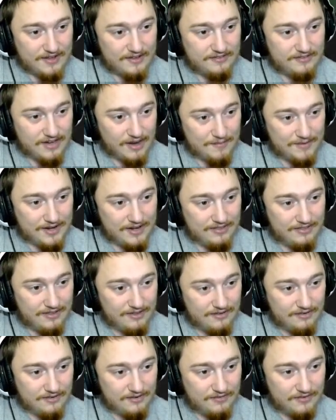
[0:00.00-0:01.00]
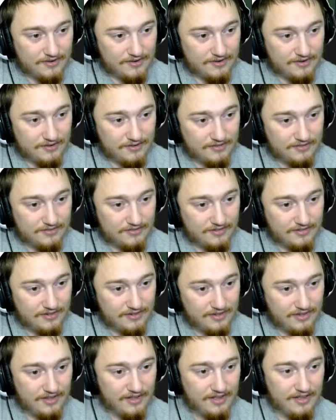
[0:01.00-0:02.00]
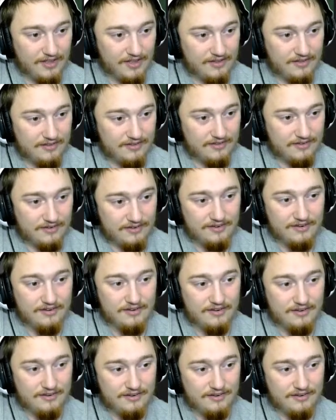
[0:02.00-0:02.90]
Dominate the universe in...